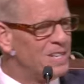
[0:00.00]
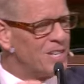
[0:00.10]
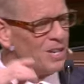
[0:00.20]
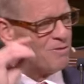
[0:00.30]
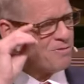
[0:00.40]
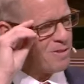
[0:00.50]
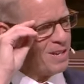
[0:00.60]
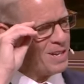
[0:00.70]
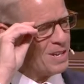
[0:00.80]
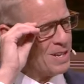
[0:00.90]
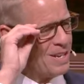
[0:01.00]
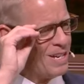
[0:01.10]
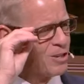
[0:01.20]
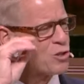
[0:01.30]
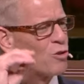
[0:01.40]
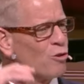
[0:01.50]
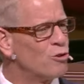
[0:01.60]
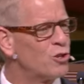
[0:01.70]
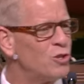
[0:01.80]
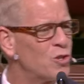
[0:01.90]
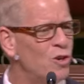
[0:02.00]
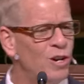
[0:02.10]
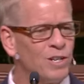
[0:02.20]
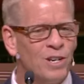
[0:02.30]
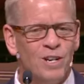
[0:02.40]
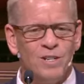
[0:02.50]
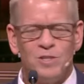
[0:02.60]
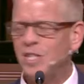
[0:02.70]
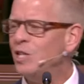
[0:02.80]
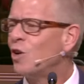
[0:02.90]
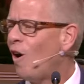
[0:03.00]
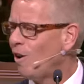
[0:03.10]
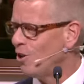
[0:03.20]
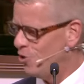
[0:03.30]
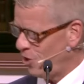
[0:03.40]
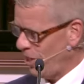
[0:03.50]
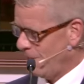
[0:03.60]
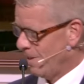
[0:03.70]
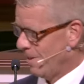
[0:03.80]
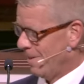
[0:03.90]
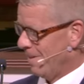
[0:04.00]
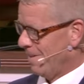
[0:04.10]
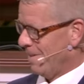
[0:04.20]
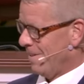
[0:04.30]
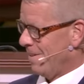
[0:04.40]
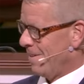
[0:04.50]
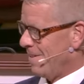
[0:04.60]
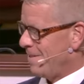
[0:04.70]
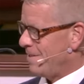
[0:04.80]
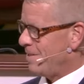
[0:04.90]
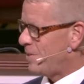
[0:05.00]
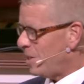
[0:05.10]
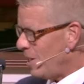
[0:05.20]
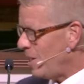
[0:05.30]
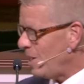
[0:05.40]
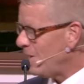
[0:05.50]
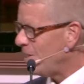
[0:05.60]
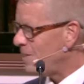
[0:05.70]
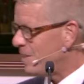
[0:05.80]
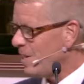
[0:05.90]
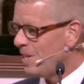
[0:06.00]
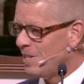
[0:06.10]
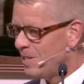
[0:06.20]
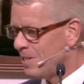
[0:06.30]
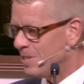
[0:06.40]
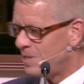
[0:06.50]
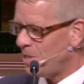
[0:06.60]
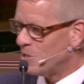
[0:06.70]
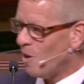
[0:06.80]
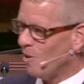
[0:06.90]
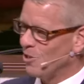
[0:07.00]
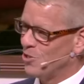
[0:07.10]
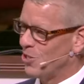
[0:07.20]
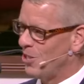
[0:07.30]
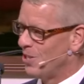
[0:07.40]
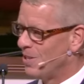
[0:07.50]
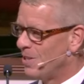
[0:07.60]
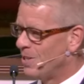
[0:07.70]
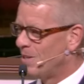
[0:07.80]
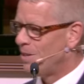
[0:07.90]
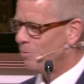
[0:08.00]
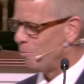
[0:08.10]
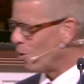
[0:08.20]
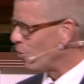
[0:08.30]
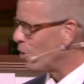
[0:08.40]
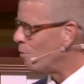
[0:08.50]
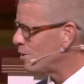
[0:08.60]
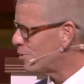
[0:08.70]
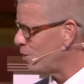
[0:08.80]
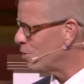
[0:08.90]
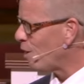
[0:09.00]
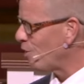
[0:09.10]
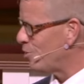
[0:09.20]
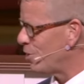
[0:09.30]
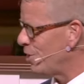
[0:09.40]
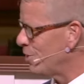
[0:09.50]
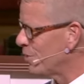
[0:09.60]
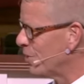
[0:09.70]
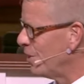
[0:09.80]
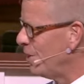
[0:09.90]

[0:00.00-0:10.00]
give uh, excursions on cetology. C E T, cetology. And we all know what cetology is